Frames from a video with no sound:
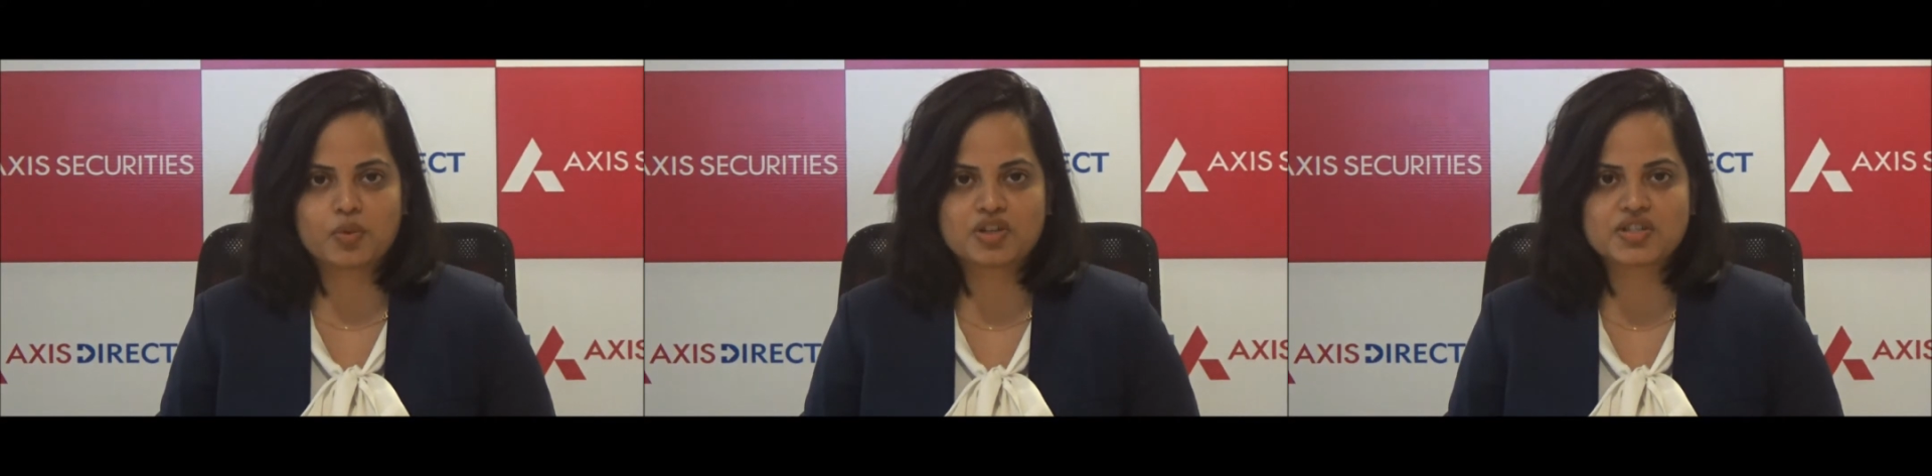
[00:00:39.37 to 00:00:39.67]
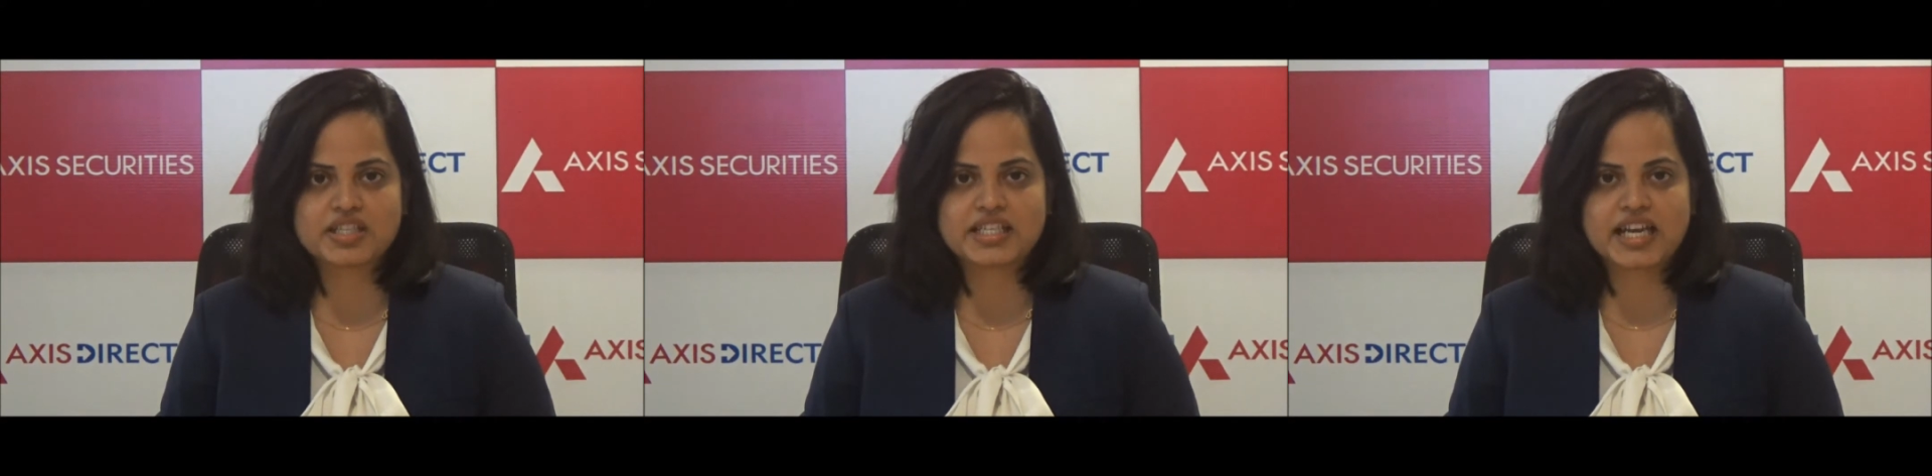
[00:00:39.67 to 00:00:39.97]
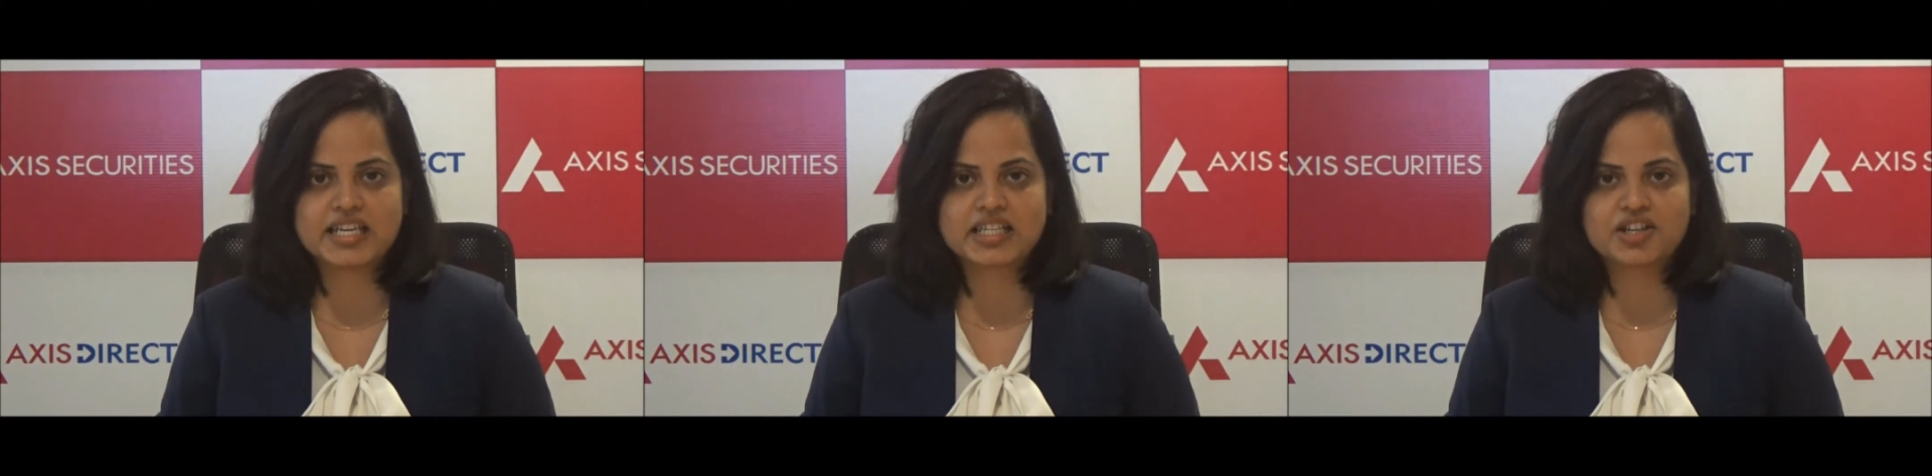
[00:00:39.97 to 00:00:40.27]
which is
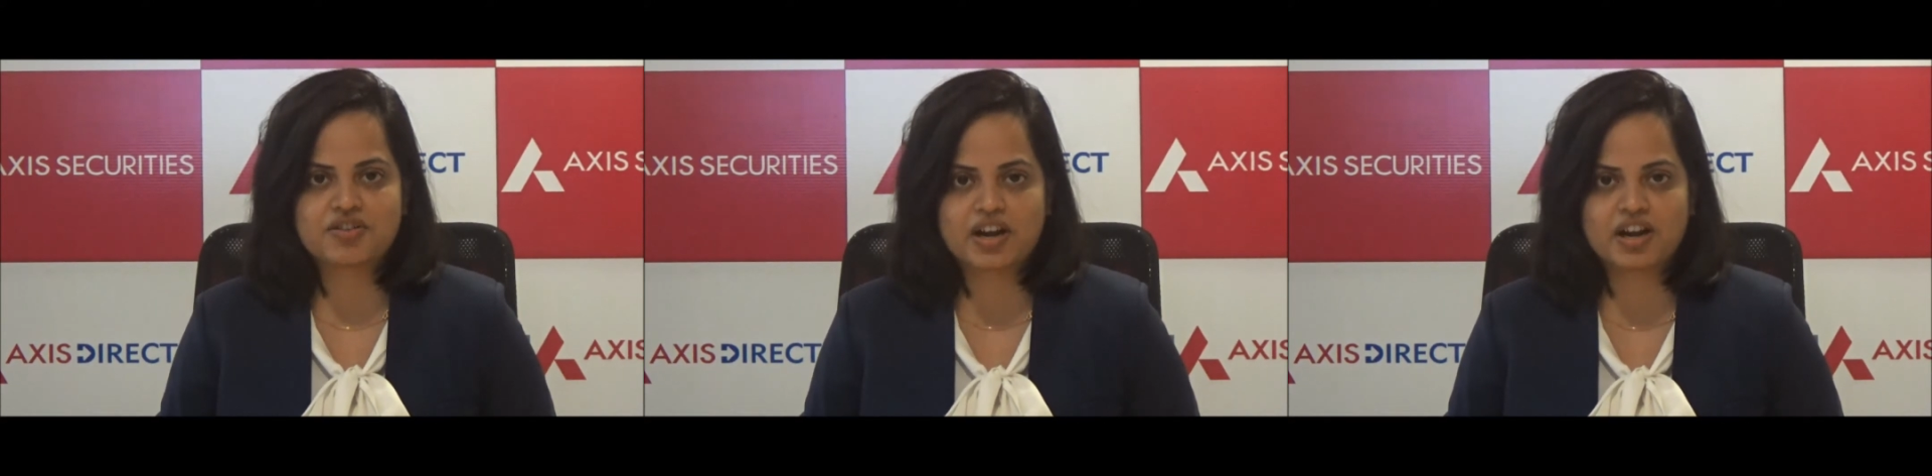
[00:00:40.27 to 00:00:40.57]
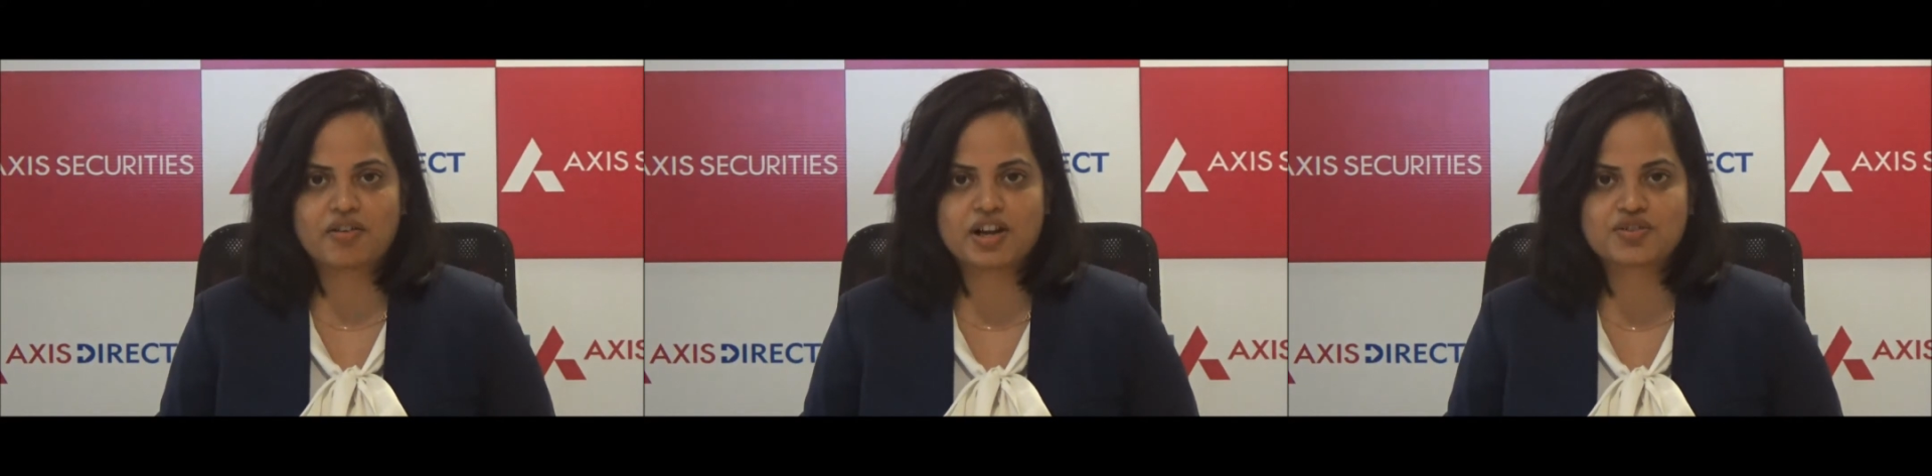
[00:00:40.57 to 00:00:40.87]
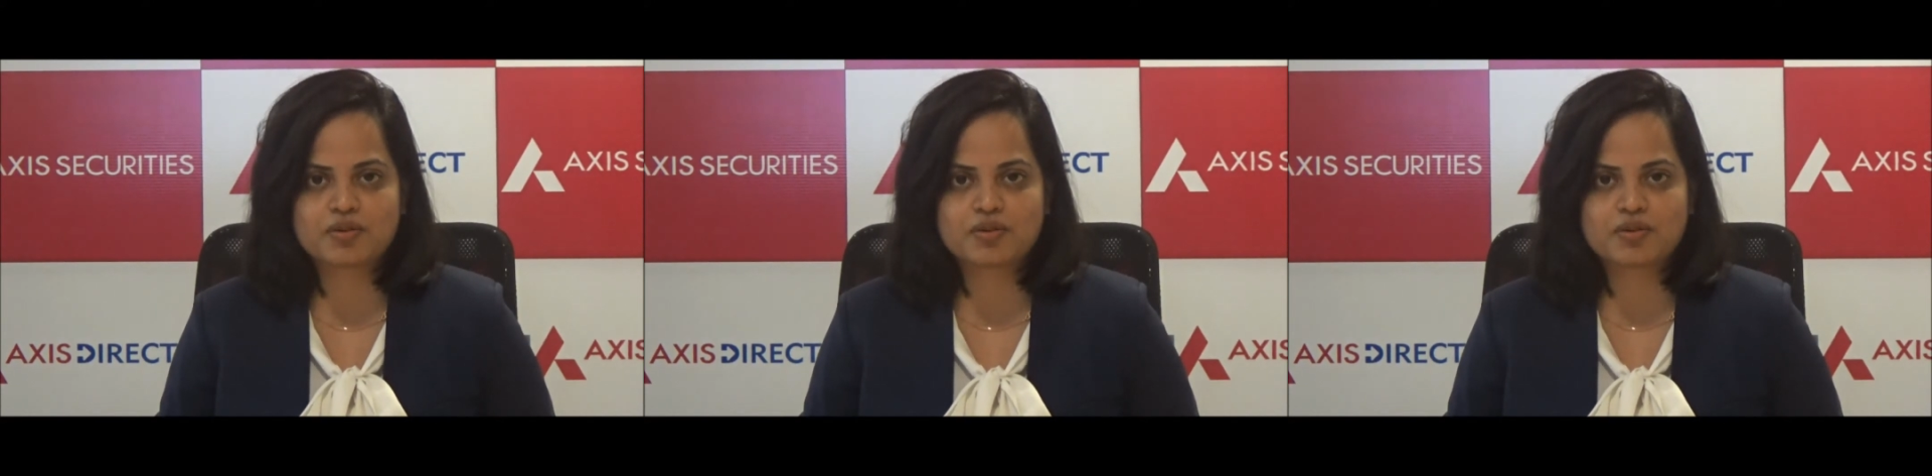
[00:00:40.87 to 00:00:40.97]
indicating a trading range